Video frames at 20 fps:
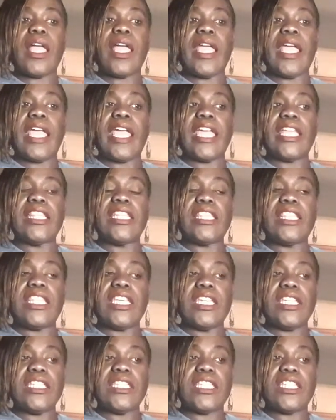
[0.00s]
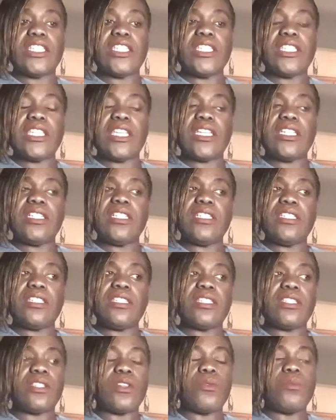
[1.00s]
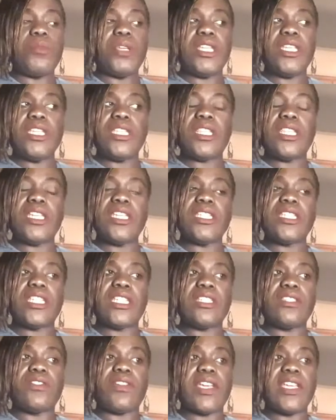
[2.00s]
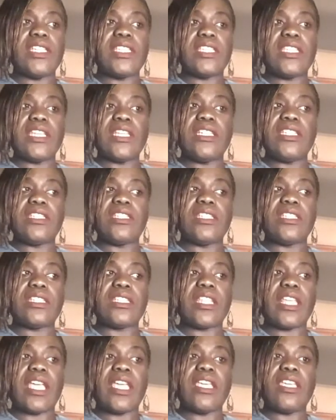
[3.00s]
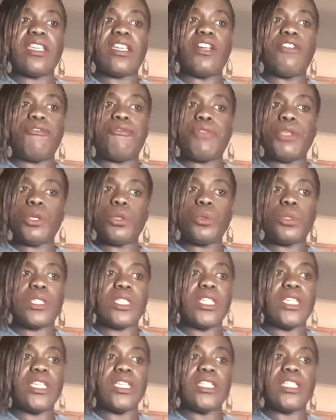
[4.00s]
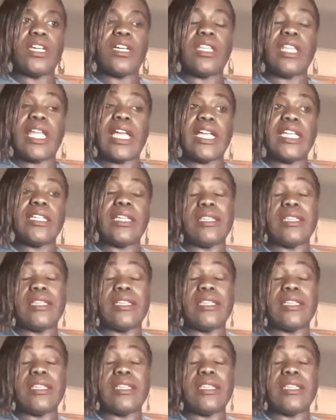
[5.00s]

and the things that she said. And there's just so many things that Drea said is just like confusing a lot.